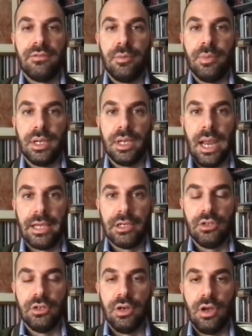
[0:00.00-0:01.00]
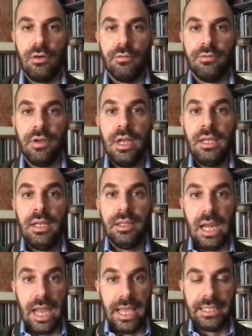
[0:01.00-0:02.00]
from the collection of
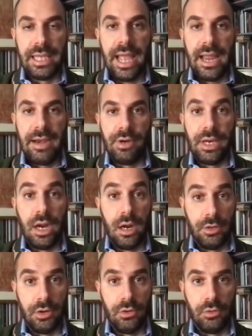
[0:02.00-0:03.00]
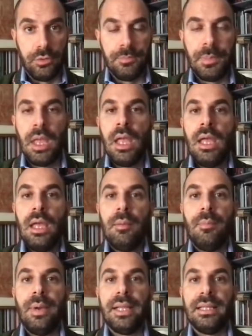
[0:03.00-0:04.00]
the late Henry Arnhold.
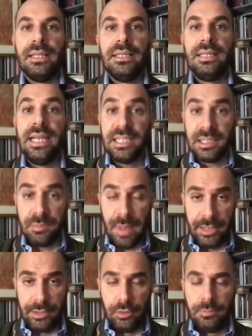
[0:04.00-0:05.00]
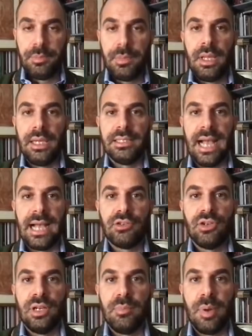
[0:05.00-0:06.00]
But this medal is
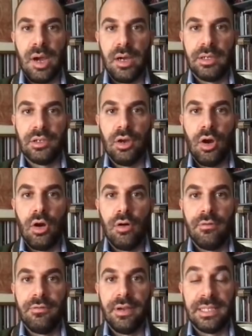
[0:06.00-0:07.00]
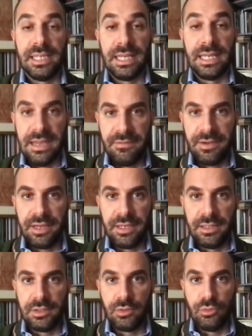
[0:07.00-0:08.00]
actually part of a
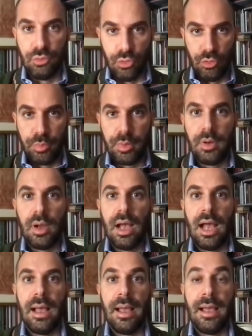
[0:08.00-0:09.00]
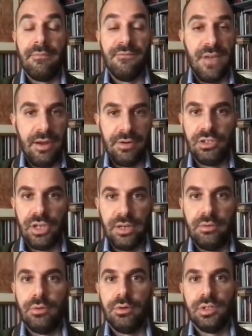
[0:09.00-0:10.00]
significant group, a very
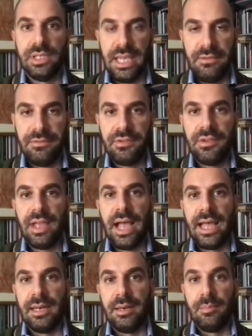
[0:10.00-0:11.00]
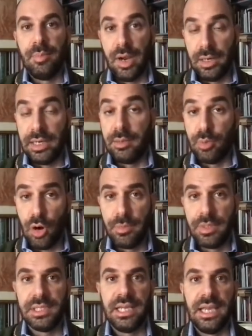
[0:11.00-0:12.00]
generous gift and partly a
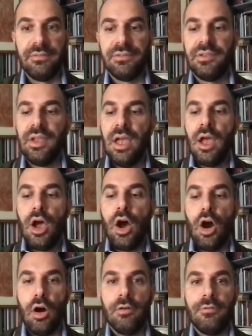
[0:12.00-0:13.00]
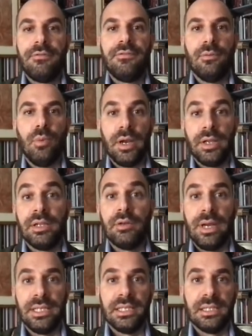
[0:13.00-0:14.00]
promised gift of one of the
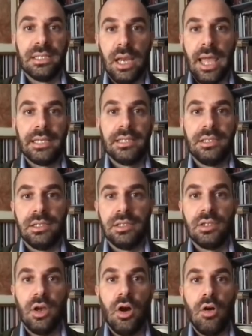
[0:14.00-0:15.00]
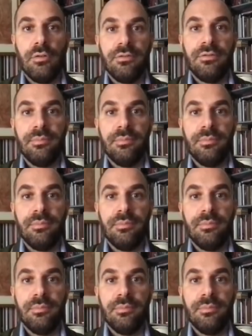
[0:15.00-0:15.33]
greatest collectors of